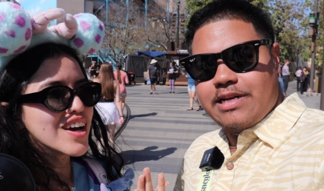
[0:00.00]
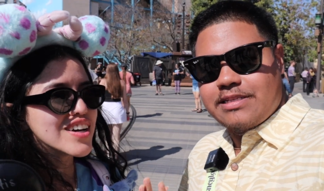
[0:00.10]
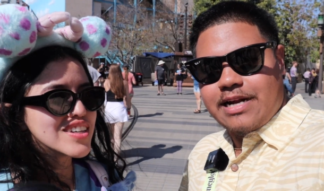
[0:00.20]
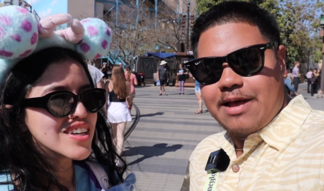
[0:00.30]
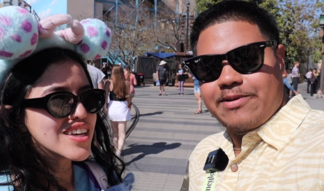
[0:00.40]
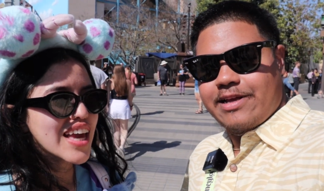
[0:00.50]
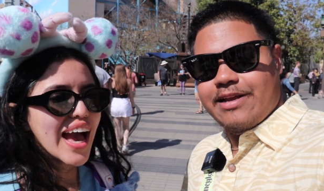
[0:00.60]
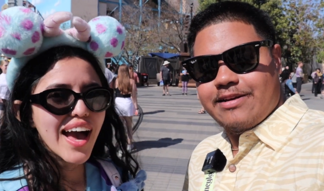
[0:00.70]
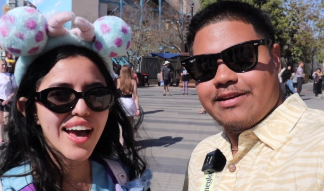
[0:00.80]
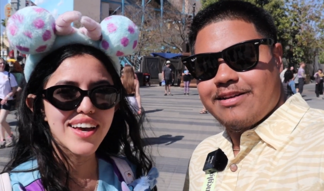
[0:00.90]
Speaker 1: that's gonna happen again?
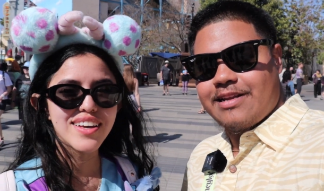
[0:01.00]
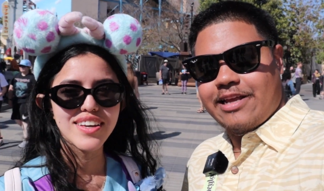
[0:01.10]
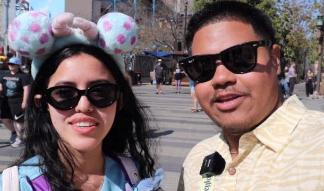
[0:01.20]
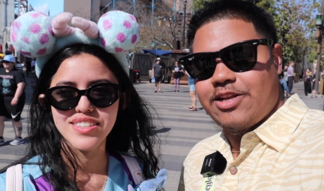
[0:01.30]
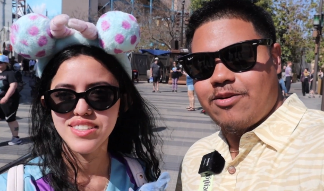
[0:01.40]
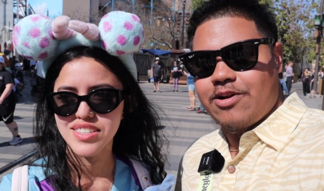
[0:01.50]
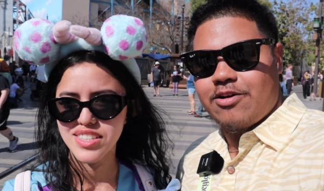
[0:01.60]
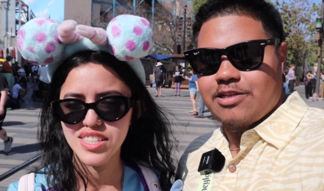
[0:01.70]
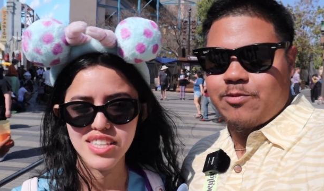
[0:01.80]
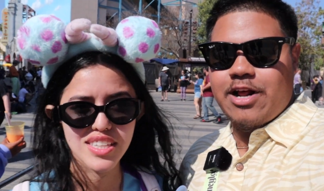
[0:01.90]
Yeah. Like you don't know
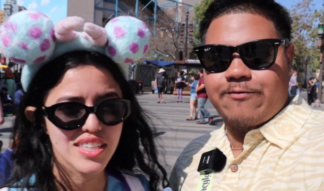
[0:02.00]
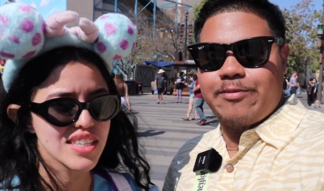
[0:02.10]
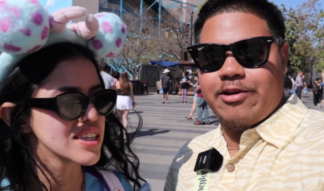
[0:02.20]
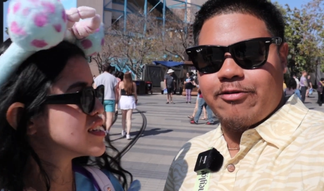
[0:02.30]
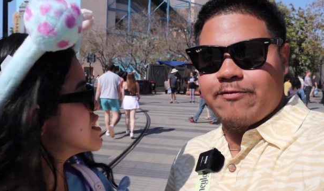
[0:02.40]
because we're not from here. We're